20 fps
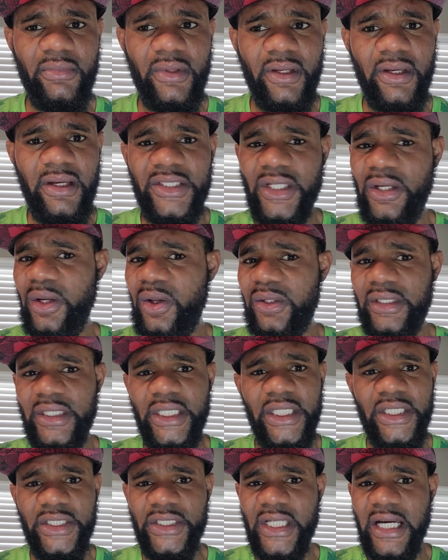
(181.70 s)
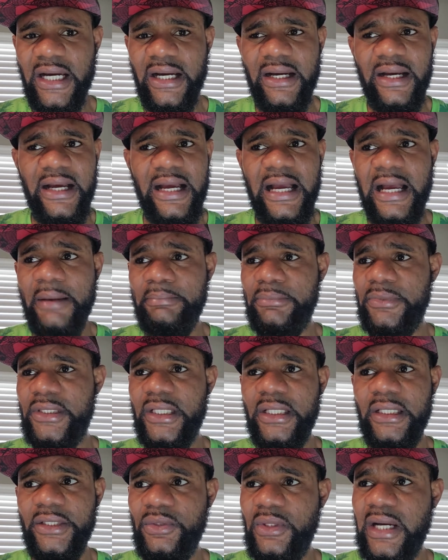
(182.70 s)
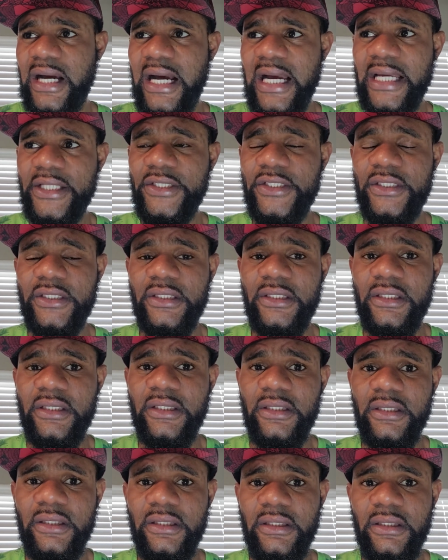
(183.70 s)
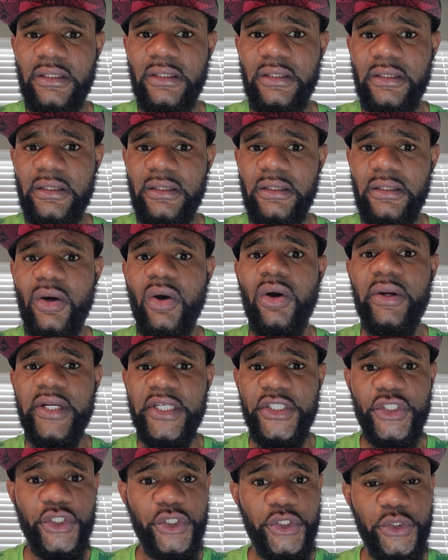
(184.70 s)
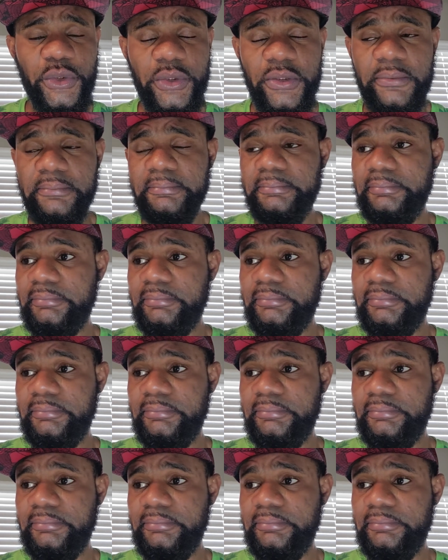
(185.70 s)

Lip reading: It's a lot easier. I'm telling you guys the honest truth.